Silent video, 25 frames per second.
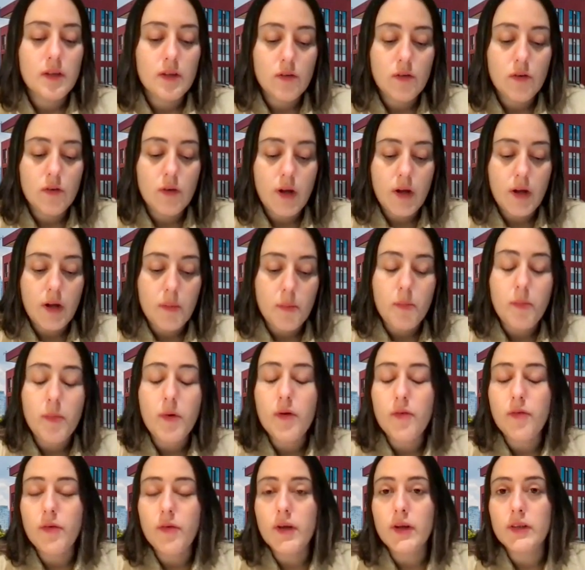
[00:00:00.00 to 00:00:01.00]
Okay,
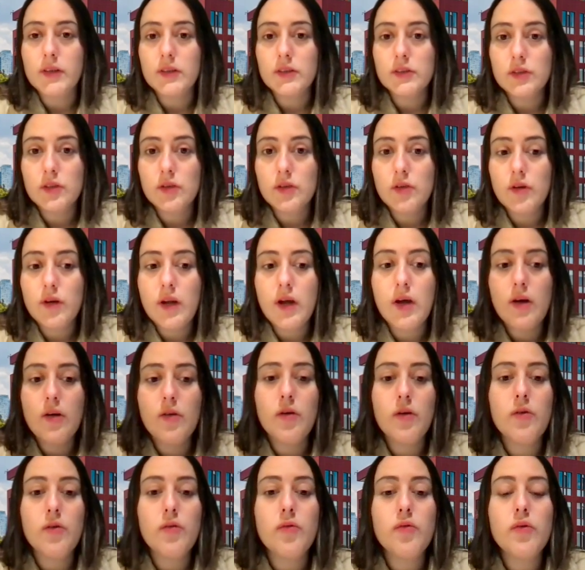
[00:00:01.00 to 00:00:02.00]
perfect. So now
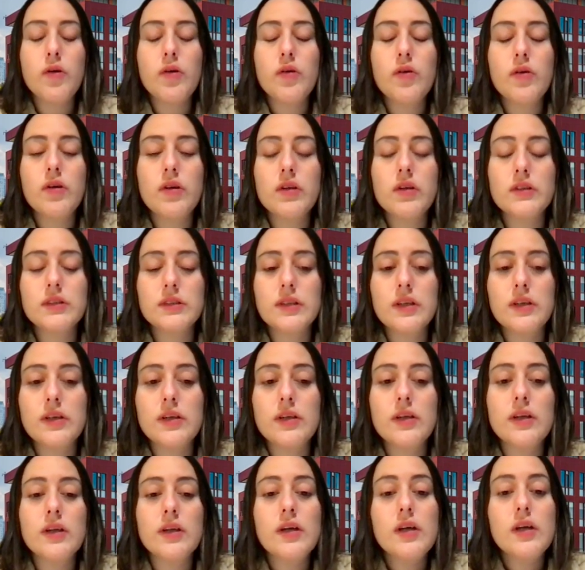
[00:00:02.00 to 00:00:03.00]
we are going to start.
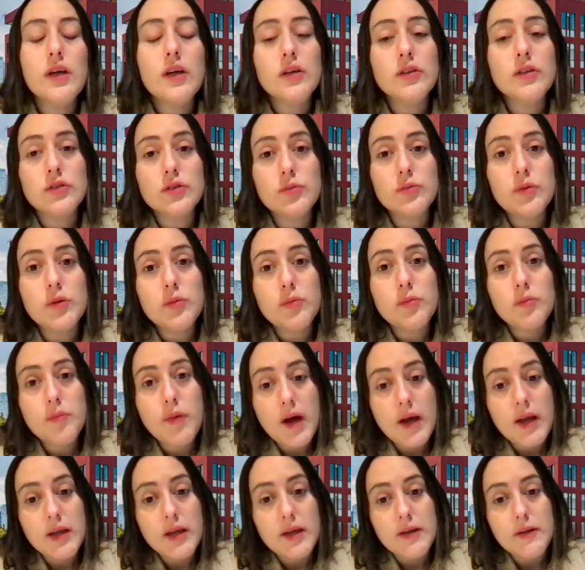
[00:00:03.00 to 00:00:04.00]
Consumer
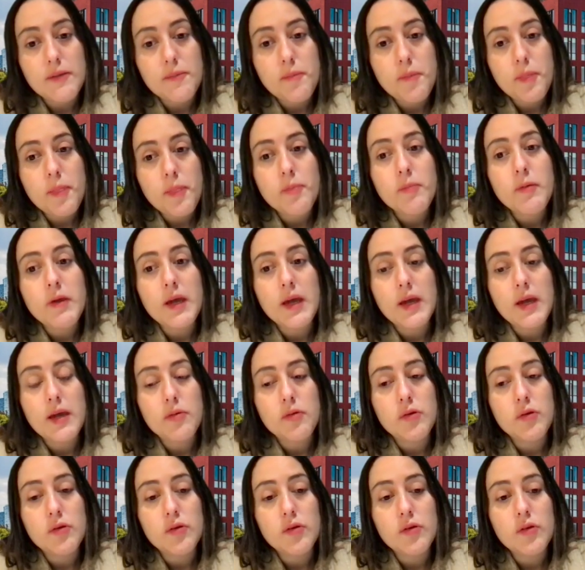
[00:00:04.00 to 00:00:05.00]
buying
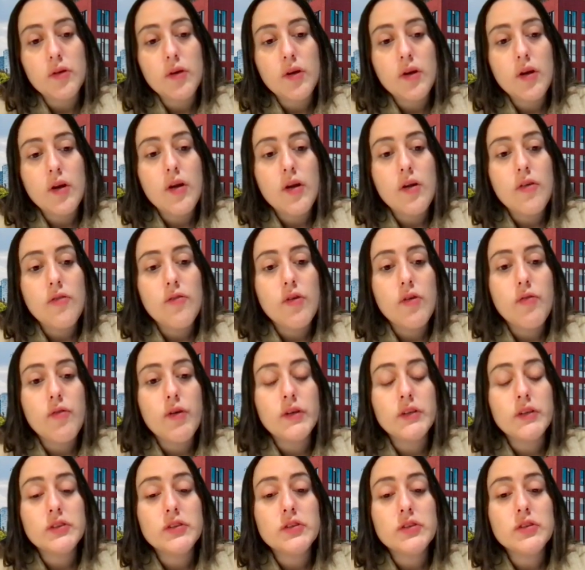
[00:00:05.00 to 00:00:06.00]
behavior
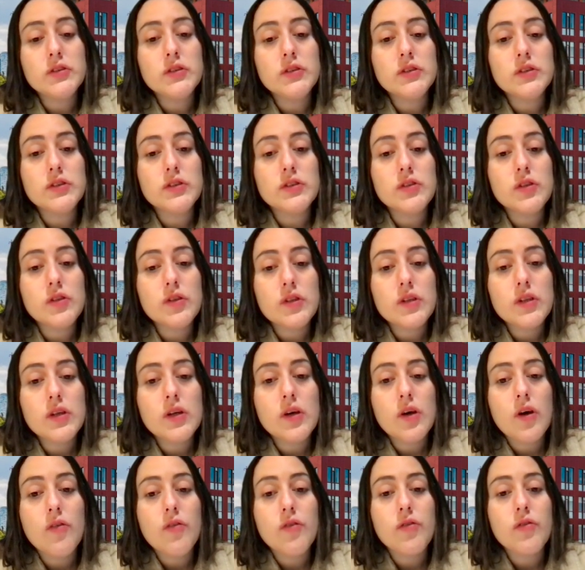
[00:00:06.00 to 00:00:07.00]
refers to the study
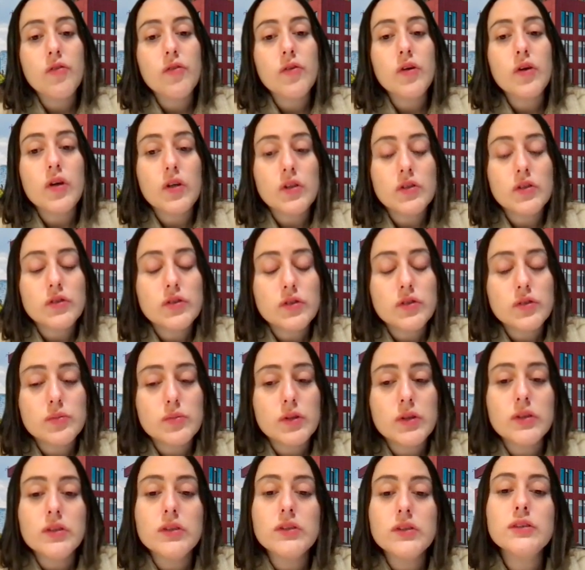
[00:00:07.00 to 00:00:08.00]
of
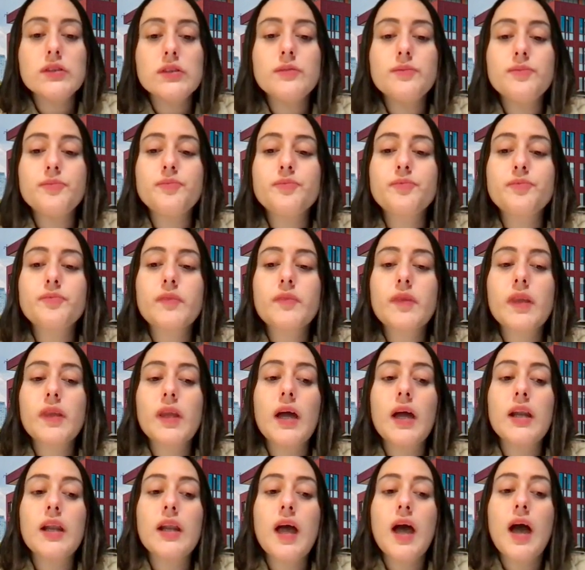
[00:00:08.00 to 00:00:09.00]
customers
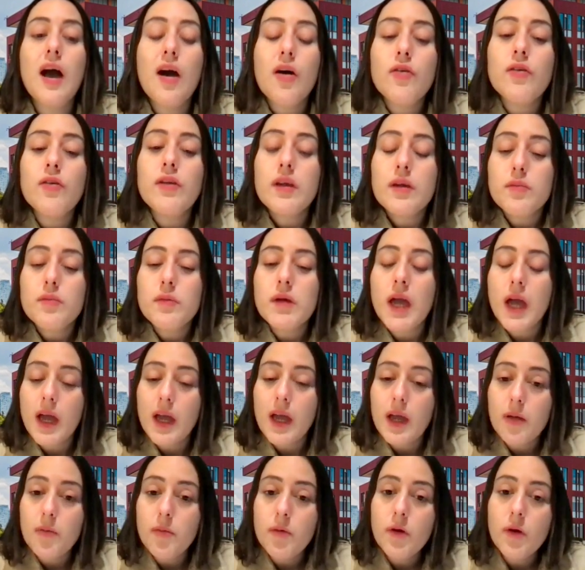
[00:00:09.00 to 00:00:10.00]
and how they
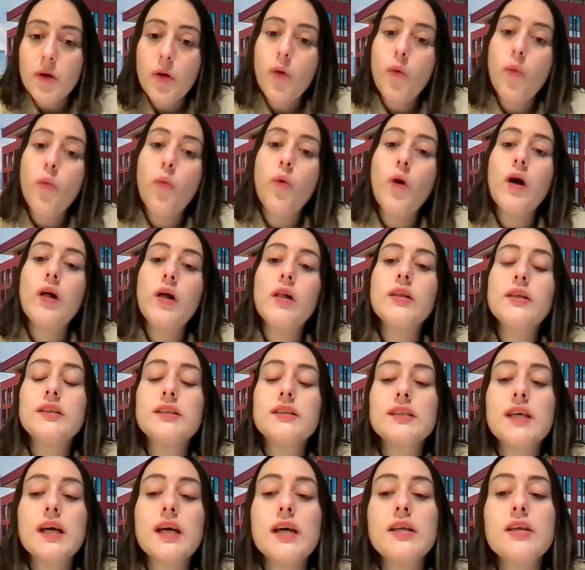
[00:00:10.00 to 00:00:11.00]
behave while
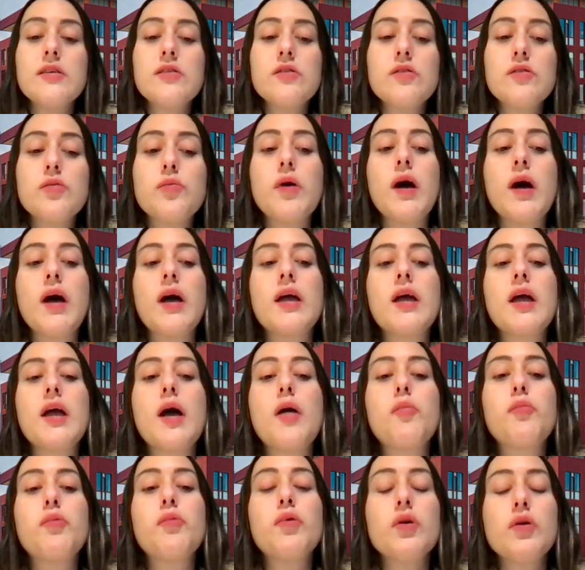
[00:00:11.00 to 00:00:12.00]
deciding to buy a
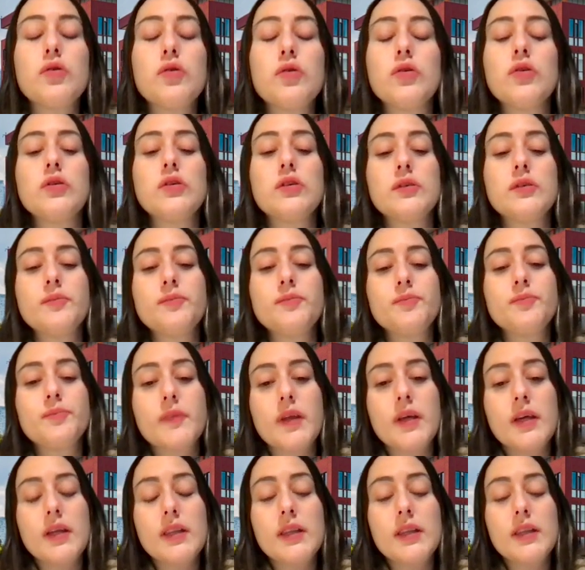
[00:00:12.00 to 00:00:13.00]
product
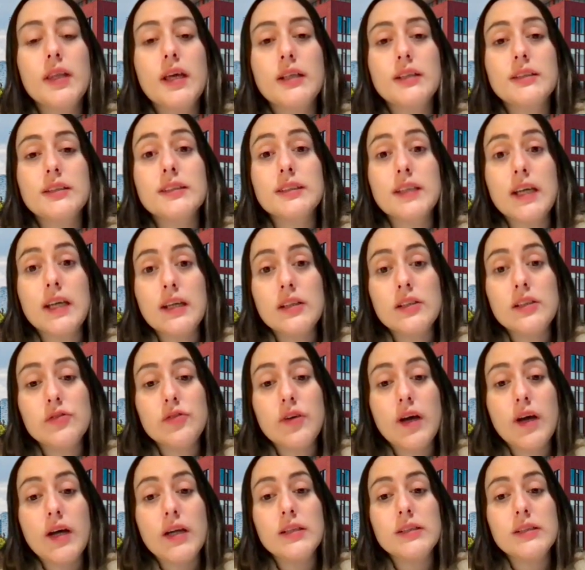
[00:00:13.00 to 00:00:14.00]
that
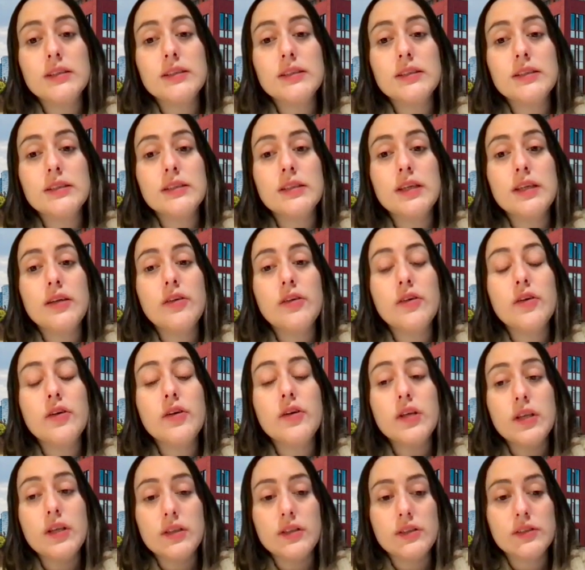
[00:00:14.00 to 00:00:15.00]
satisfies their
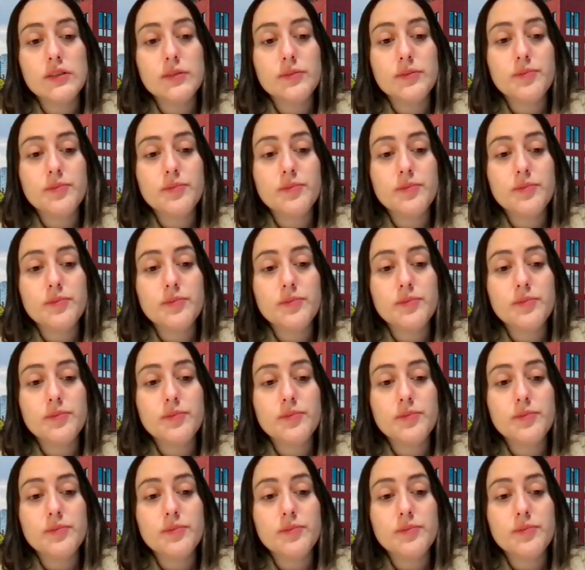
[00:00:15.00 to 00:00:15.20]
needs.